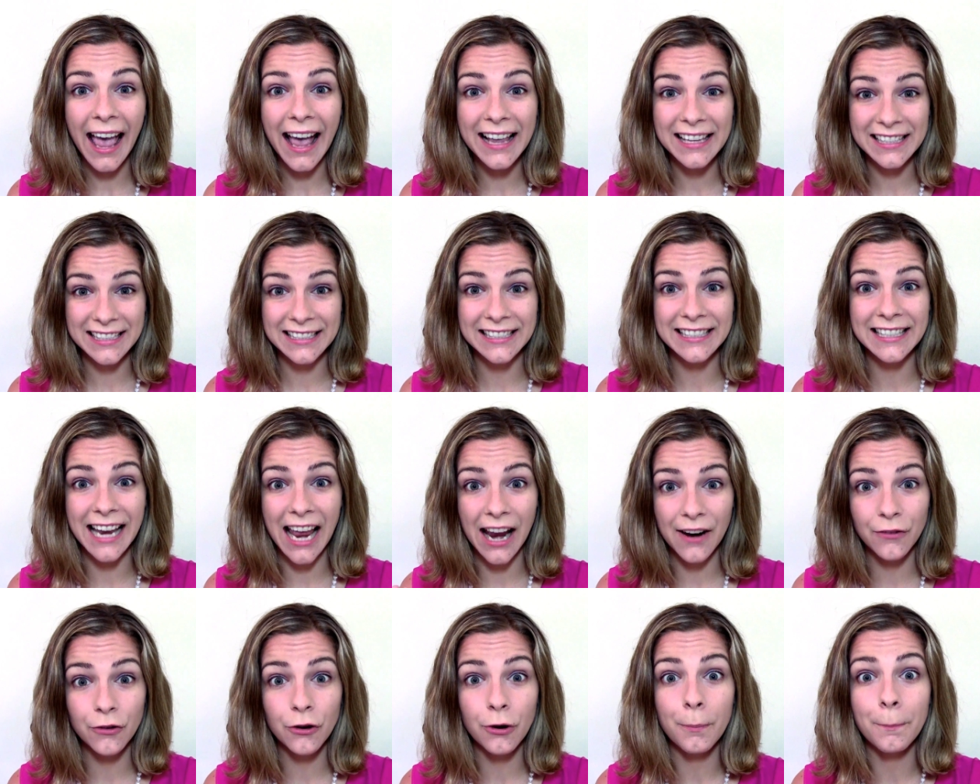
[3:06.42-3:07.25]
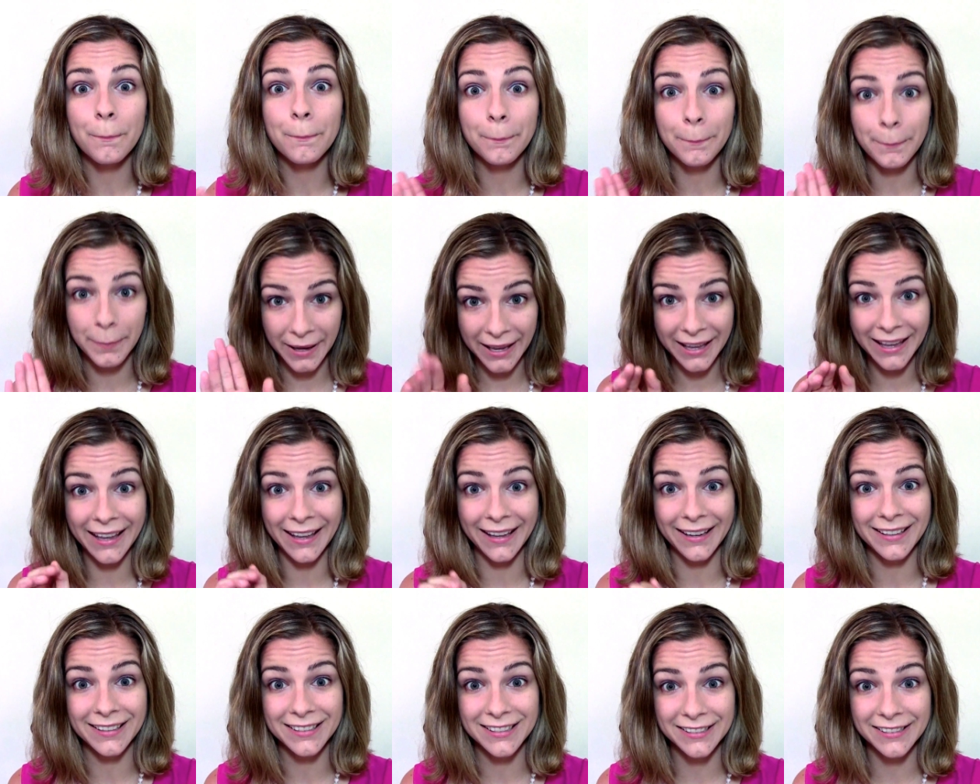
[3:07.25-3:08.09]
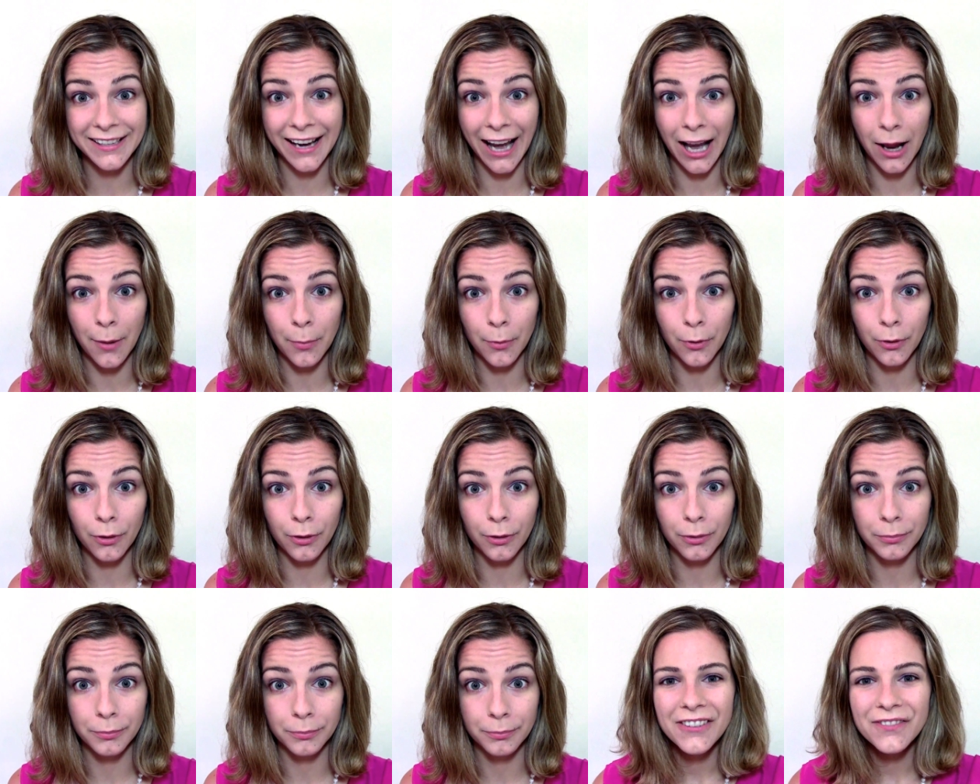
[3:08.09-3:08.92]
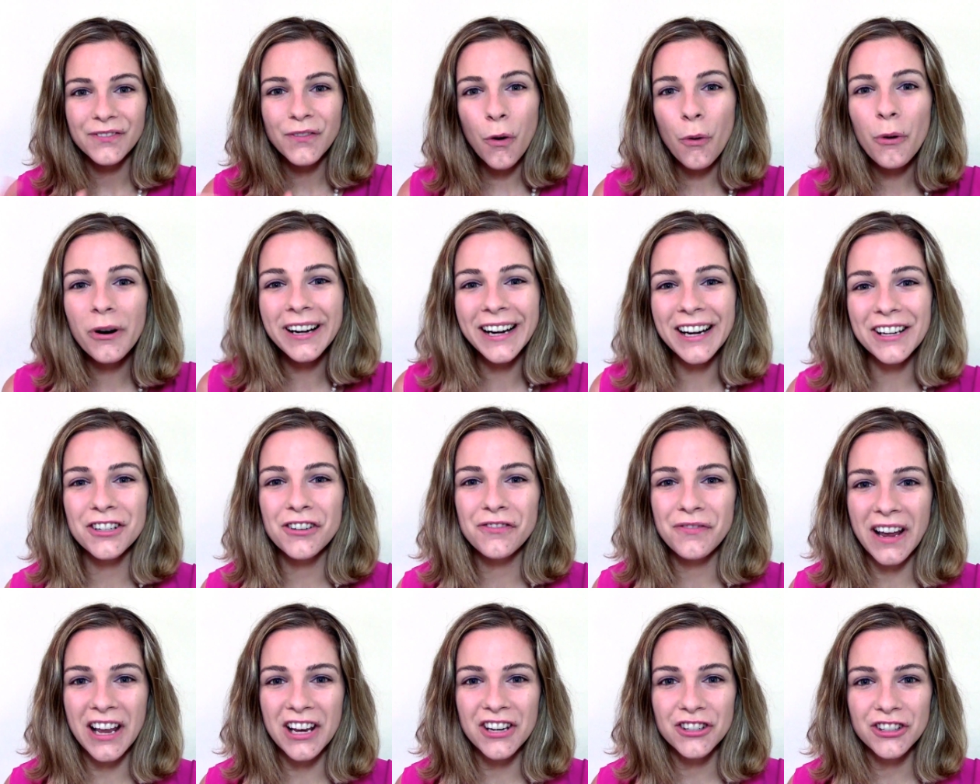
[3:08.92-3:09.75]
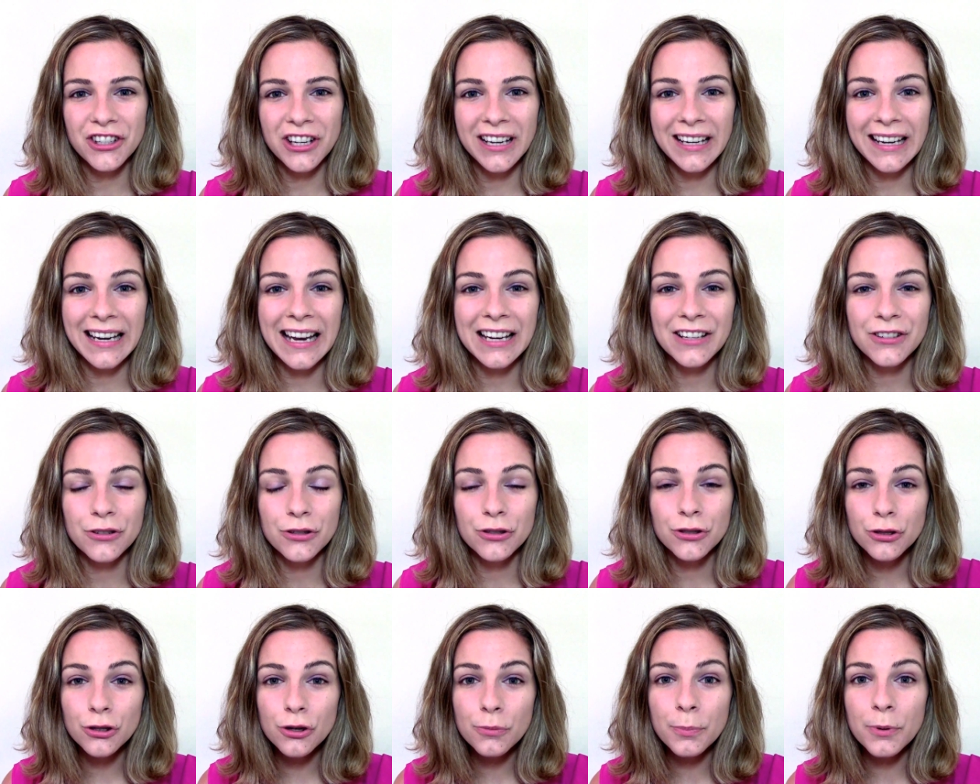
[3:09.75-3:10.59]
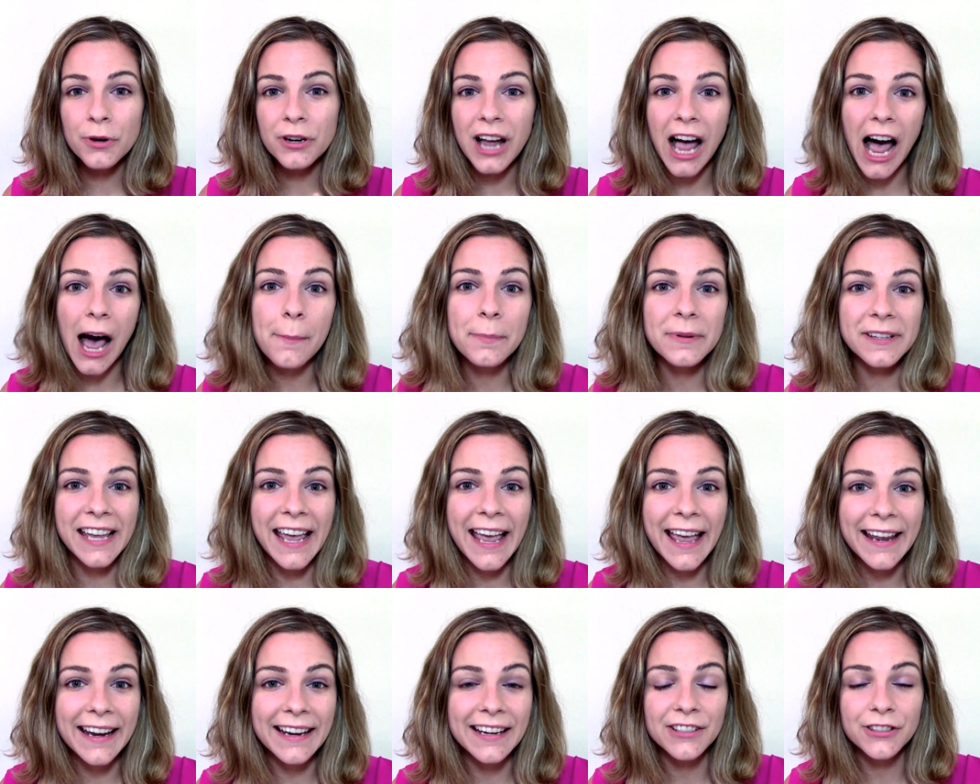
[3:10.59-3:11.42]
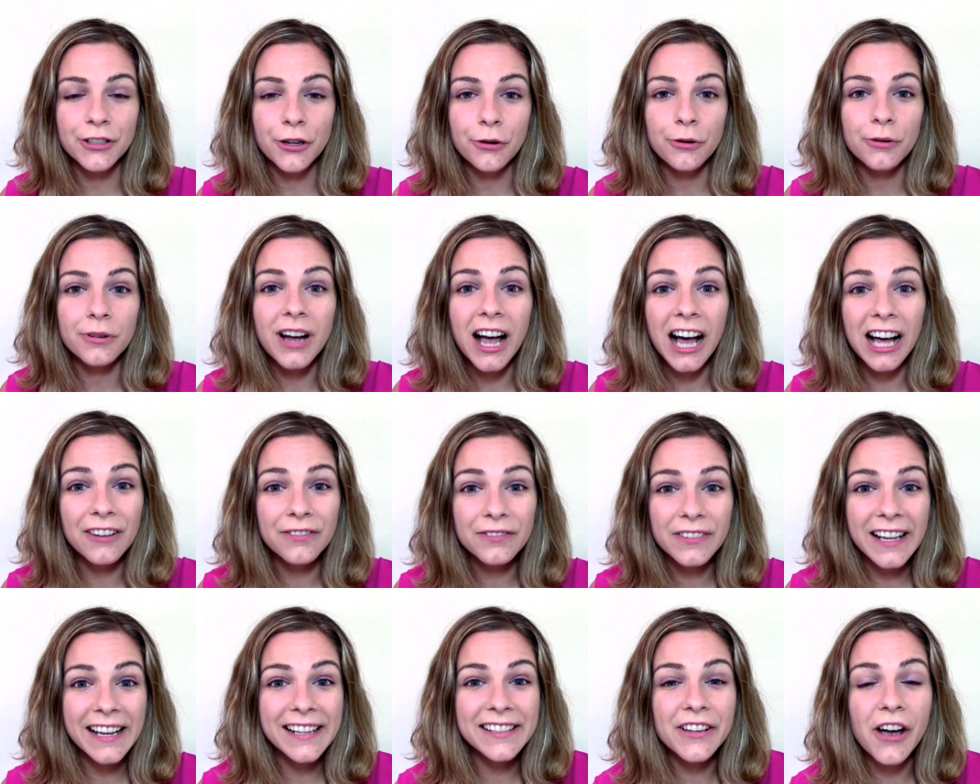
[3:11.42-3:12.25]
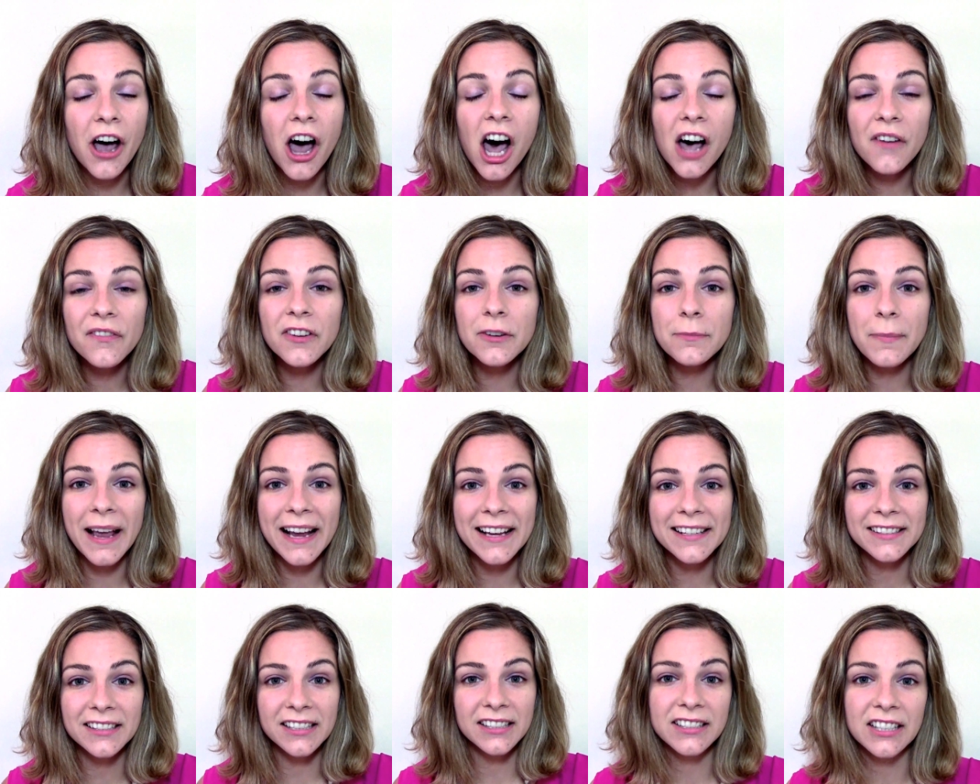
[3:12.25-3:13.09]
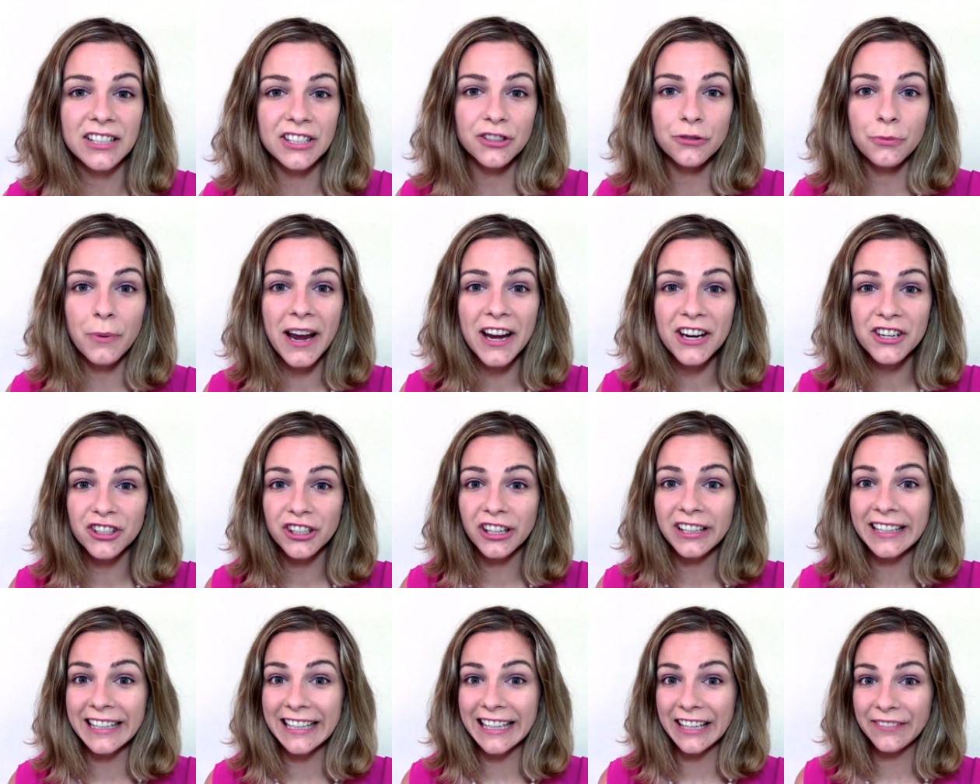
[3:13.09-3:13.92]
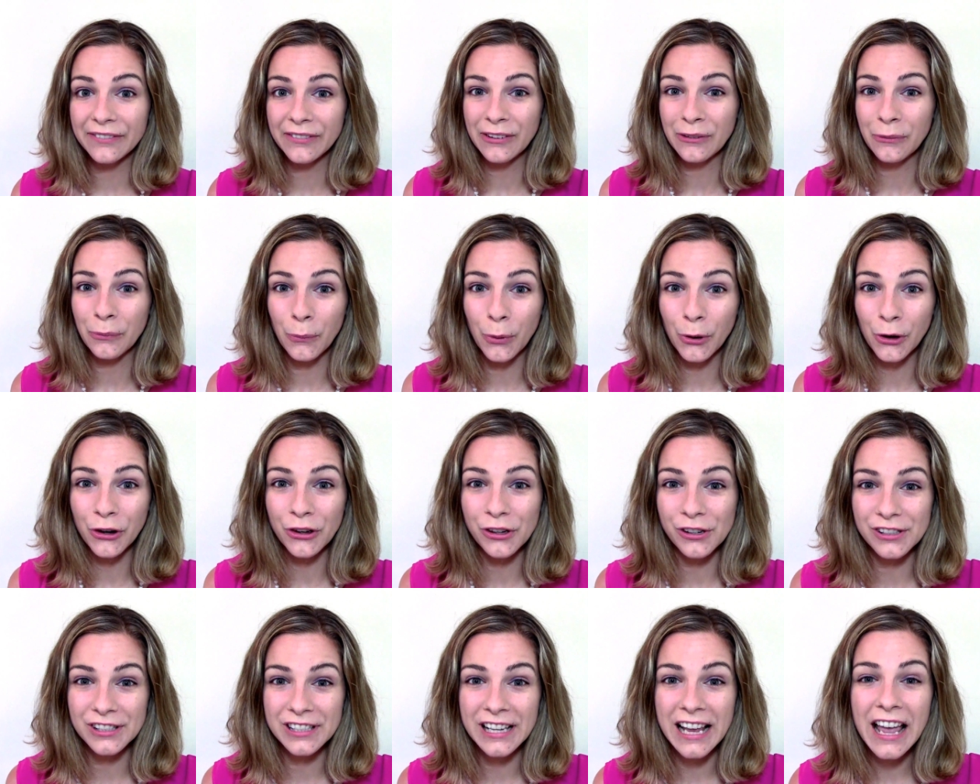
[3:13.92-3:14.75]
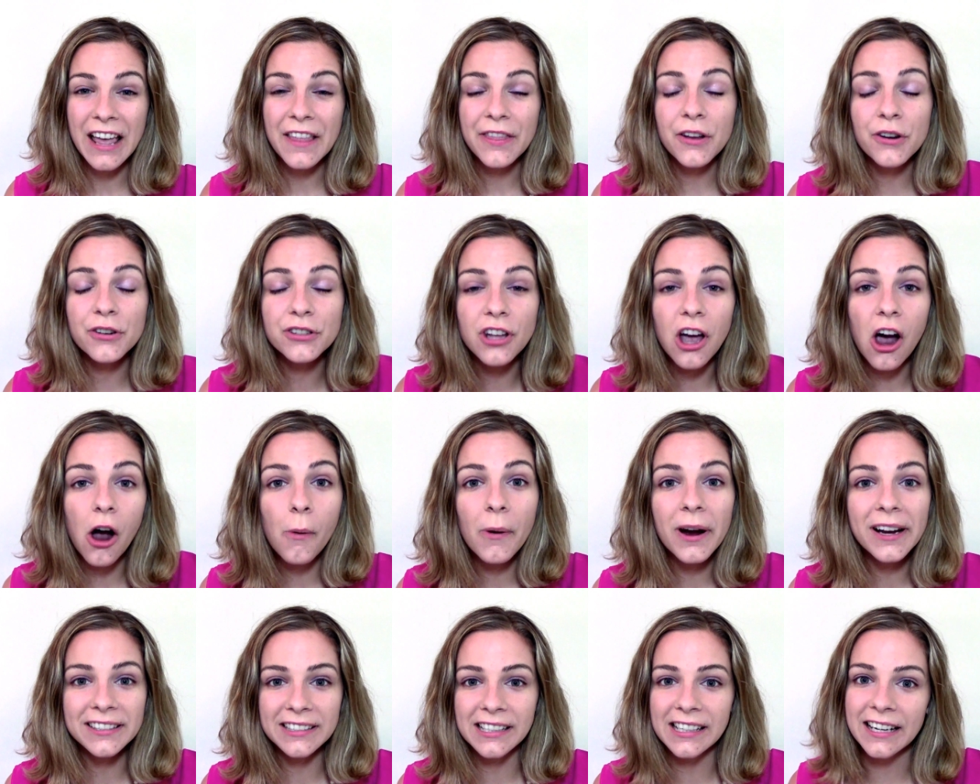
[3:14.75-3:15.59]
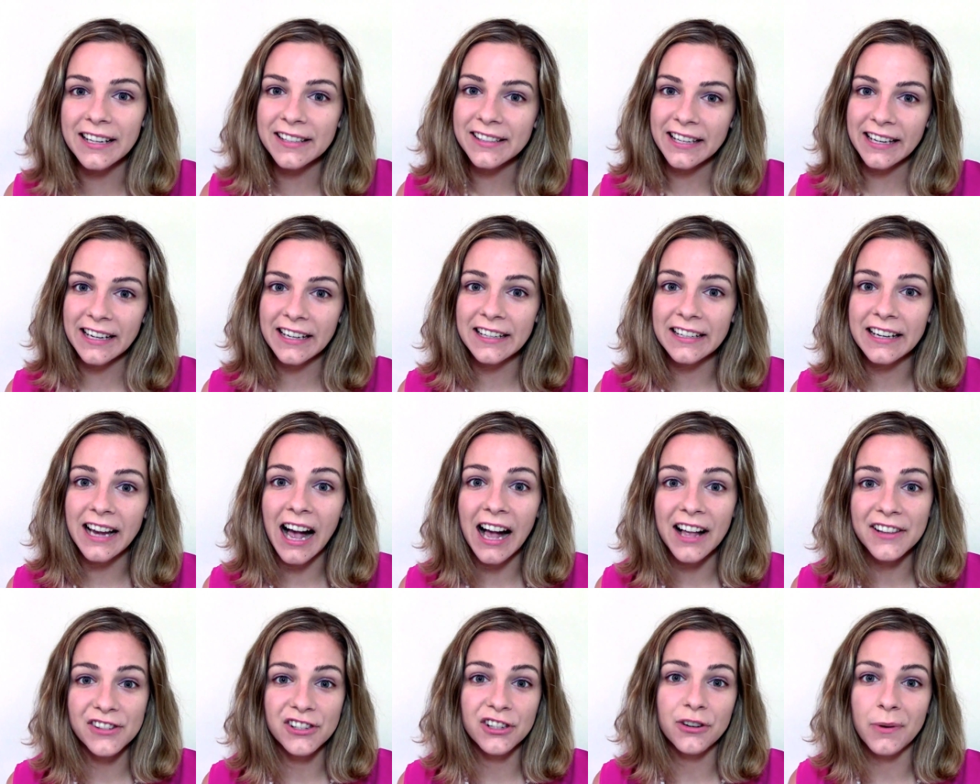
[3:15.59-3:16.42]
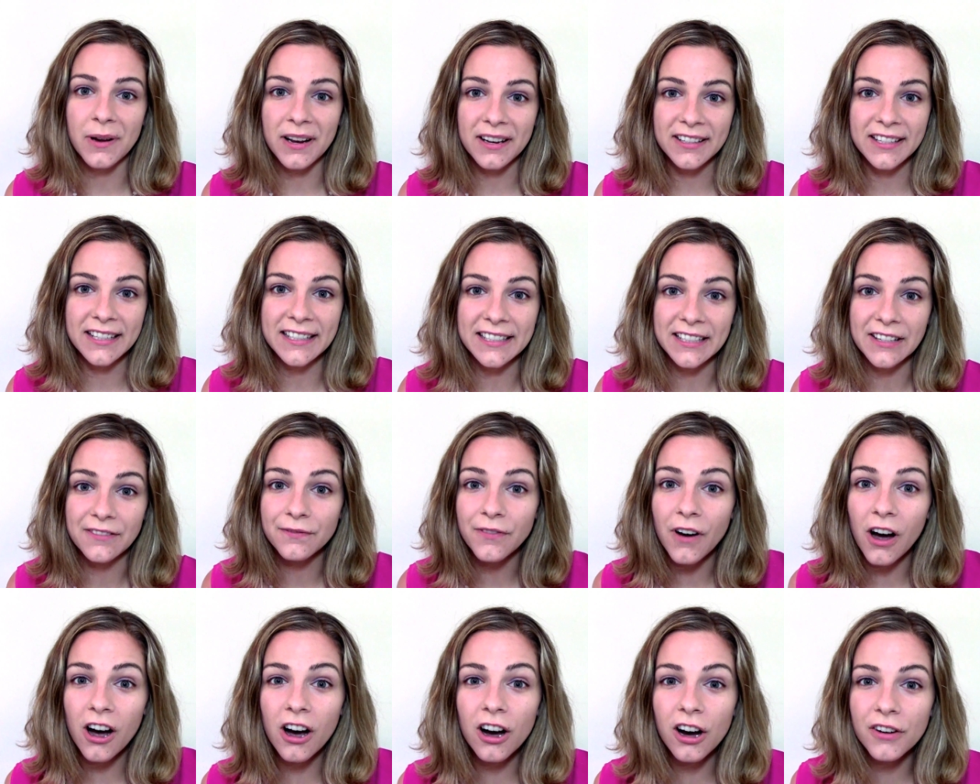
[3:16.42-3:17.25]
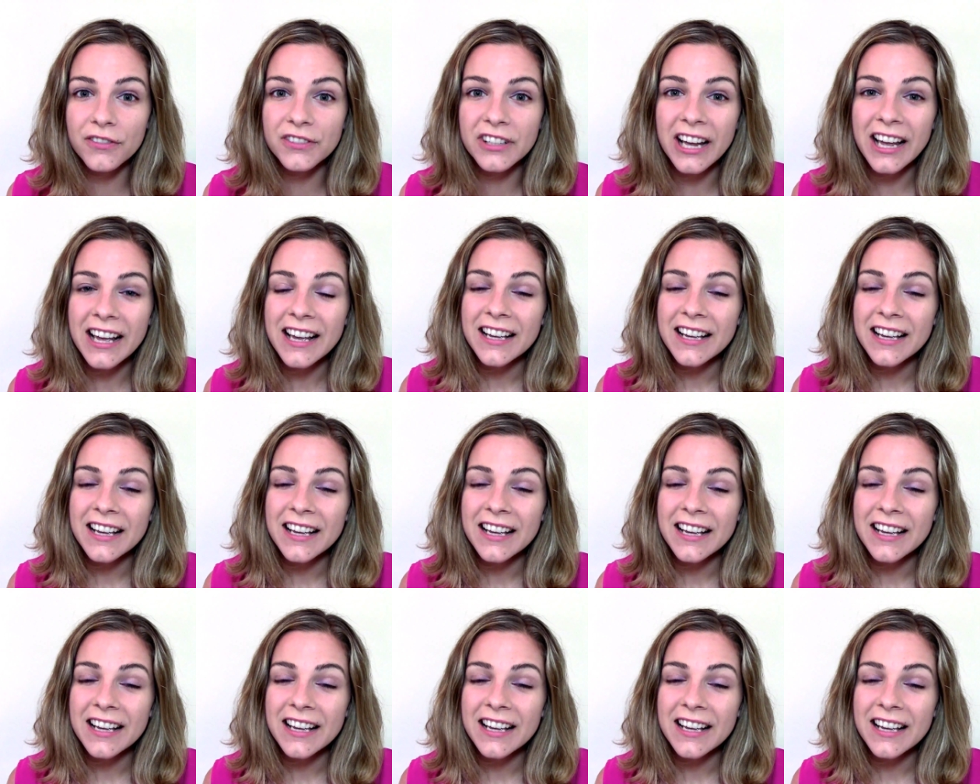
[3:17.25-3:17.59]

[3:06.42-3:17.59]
has never been stable. Foreign intervention into super complicated internal conflicts often makes the situation even worse. There's always unintended consequences involved,